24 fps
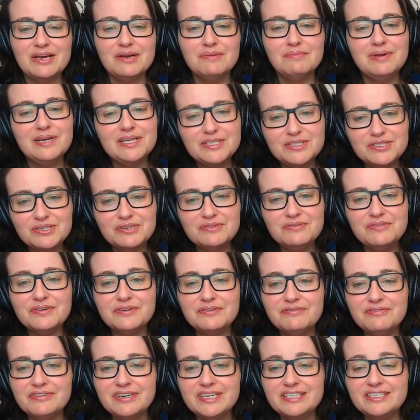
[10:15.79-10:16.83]
Please do
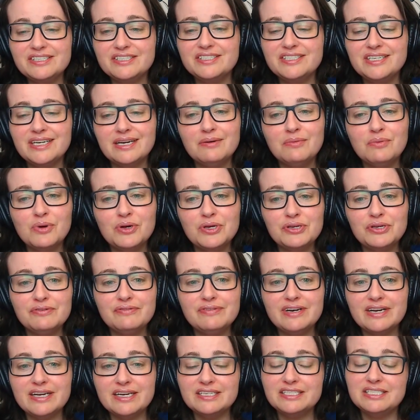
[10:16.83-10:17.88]
feel free to share what
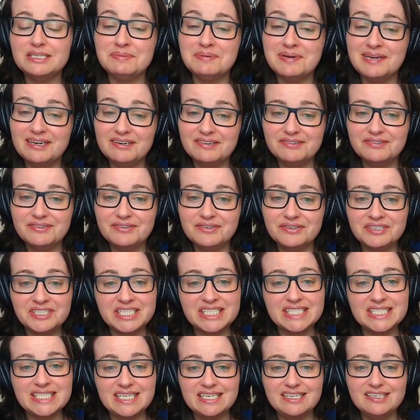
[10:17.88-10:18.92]
you've learned about Lafora
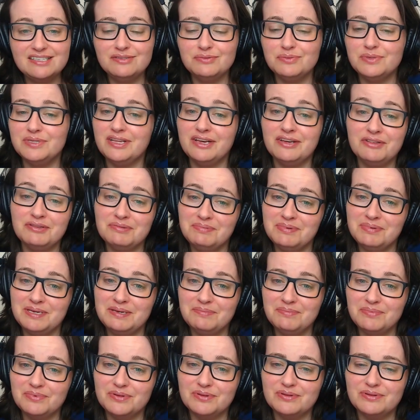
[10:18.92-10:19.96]
disease with other
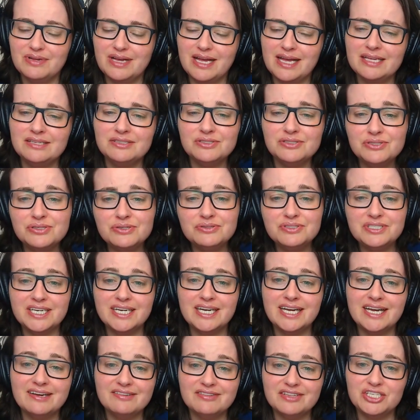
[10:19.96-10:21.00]
people, and do
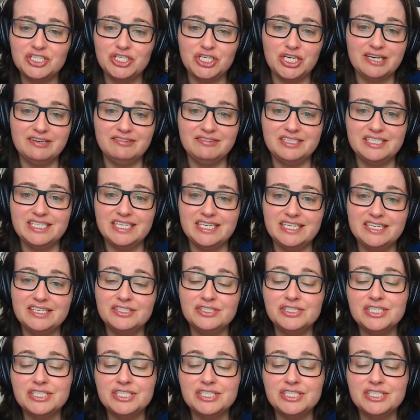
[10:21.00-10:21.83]
check out this charity,